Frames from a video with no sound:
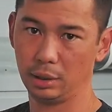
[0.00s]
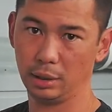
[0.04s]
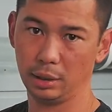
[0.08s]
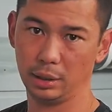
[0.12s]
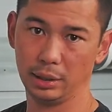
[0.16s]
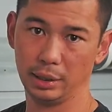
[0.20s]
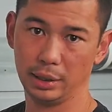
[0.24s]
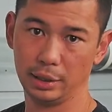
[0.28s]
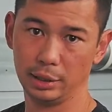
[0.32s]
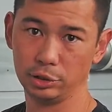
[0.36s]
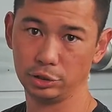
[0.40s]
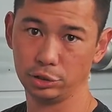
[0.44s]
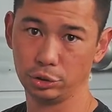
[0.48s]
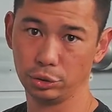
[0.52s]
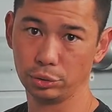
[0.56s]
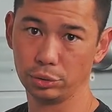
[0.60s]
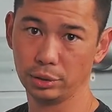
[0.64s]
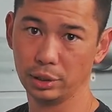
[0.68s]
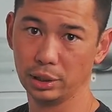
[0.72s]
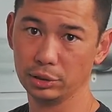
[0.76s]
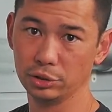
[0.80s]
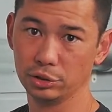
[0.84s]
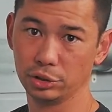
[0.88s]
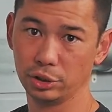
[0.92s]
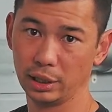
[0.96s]
And then it's all
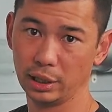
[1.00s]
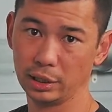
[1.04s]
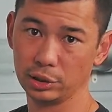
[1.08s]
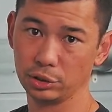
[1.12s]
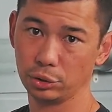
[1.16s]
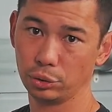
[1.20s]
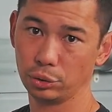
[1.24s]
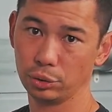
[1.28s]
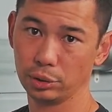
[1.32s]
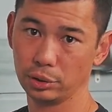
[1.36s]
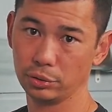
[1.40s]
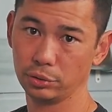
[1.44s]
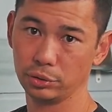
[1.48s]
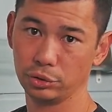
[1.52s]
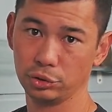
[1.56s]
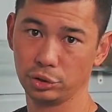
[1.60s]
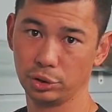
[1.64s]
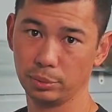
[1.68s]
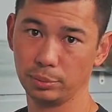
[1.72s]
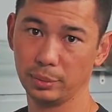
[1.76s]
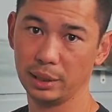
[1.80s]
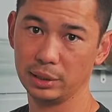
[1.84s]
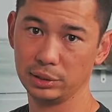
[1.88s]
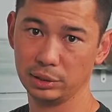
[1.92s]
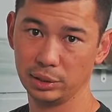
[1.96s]
done. So that's all there is to
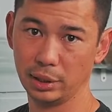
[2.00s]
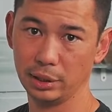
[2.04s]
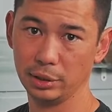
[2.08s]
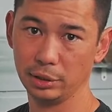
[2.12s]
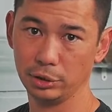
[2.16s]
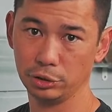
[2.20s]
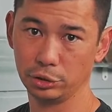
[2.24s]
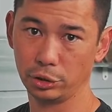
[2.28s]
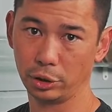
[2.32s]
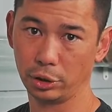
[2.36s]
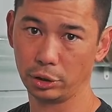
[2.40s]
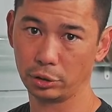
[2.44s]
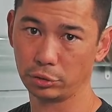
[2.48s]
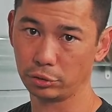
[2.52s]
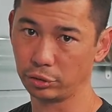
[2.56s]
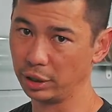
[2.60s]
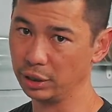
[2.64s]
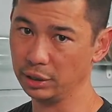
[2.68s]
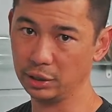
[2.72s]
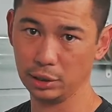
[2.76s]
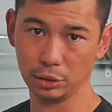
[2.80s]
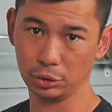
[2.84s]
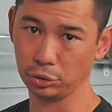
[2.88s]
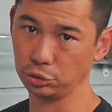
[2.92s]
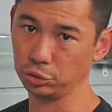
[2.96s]
maintain the total
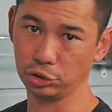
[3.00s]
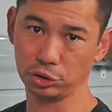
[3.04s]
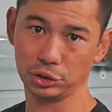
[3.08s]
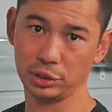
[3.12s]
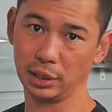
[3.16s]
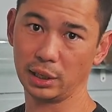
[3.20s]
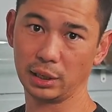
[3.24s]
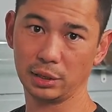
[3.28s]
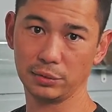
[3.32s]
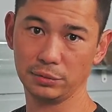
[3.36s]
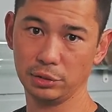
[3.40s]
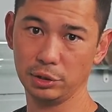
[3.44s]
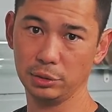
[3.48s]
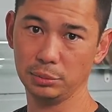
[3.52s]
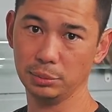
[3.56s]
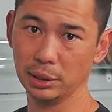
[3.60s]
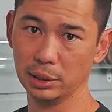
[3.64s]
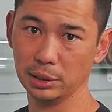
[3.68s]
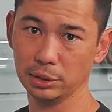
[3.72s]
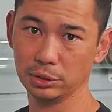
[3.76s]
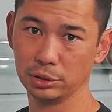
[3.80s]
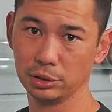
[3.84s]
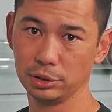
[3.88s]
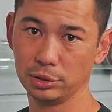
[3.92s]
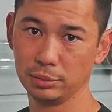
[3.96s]
rain. It'll just take a few
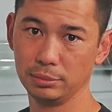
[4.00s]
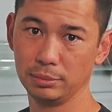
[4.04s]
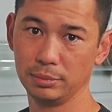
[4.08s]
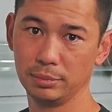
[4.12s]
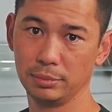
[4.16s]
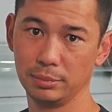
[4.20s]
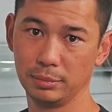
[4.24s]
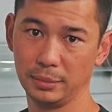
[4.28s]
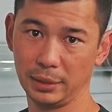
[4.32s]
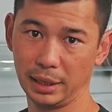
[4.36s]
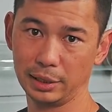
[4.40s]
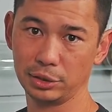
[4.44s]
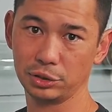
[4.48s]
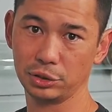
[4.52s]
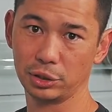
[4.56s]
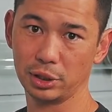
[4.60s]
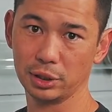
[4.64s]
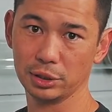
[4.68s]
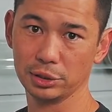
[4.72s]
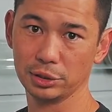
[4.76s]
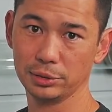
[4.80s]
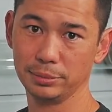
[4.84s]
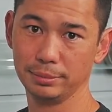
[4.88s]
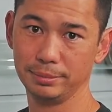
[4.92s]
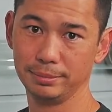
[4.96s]
minutes. Thanks
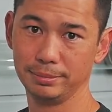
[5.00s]
guys.